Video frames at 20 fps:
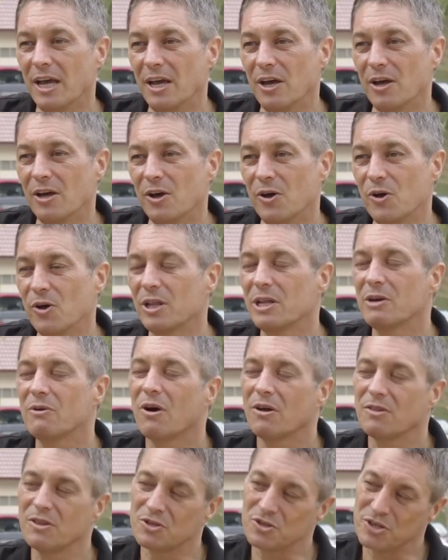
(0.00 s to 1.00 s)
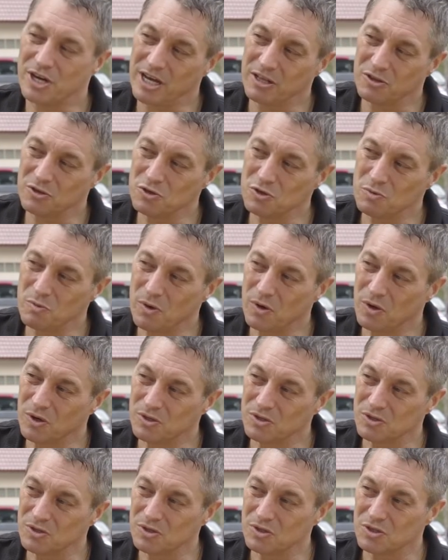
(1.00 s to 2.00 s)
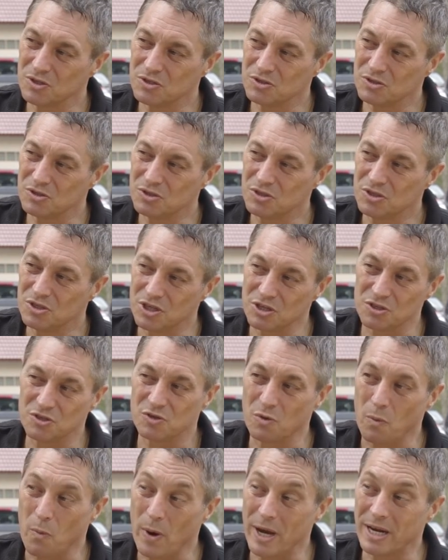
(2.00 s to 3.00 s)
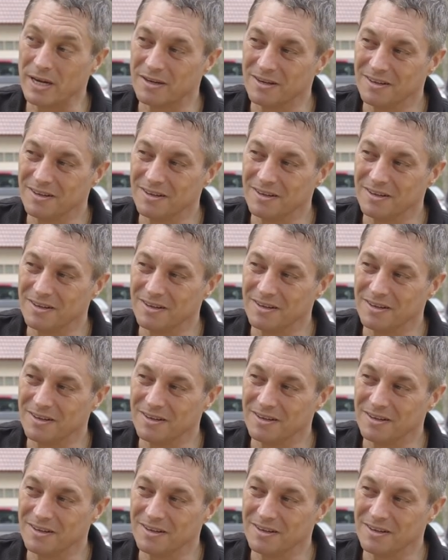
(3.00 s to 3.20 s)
Earlier on, the challenge was just to win.